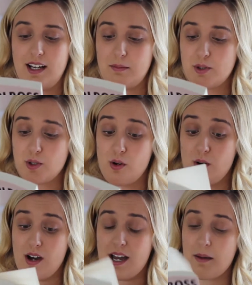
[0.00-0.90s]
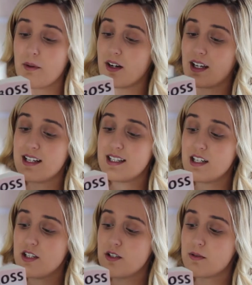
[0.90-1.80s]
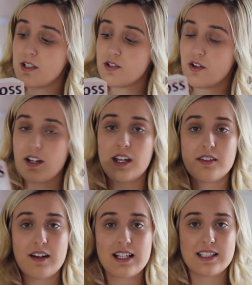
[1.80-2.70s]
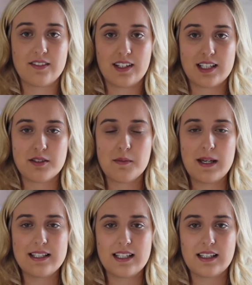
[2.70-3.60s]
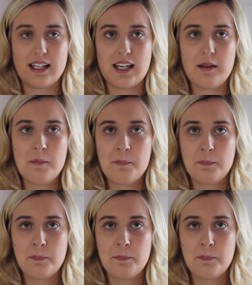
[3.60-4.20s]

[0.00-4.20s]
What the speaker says: and I'm sure I'm going to continue to enjoy the rest of it. So it basically,